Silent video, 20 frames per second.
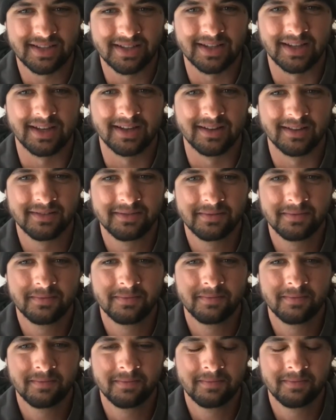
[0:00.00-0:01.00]

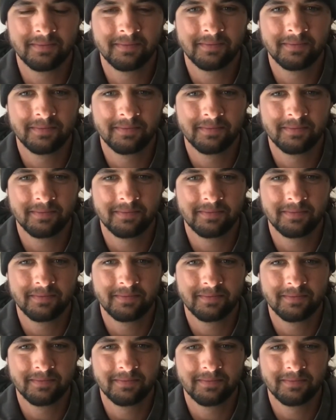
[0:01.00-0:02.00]

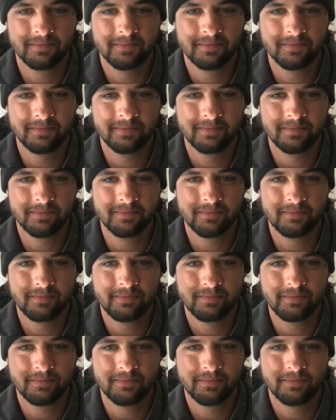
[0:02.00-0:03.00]

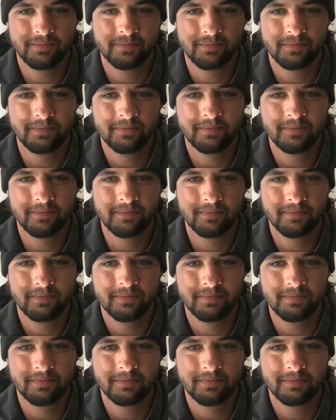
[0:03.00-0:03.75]
(not speaking)